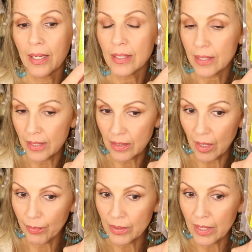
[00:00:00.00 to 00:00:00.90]
it takes a
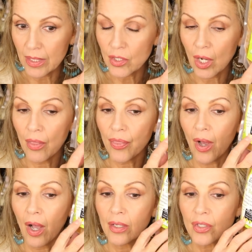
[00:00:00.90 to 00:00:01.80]
couple of days to
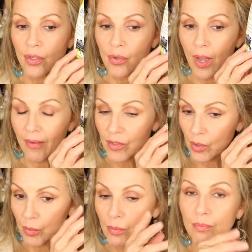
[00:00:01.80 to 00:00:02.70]
unthaw, so you have
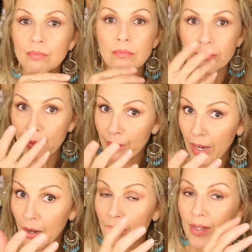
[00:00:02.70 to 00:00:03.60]
to
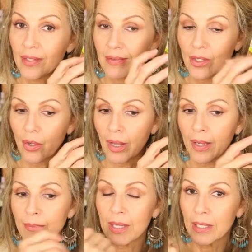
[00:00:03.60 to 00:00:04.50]
prepare that, you know,
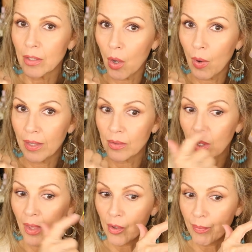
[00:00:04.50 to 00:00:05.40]
like I'm getting low on
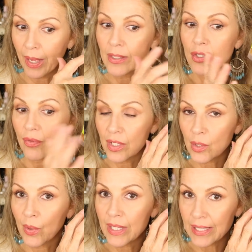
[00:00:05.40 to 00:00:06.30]
the other bag, so
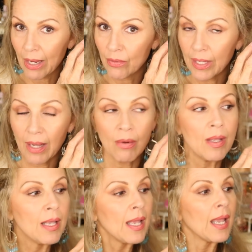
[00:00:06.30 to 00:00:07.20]
this one is out now.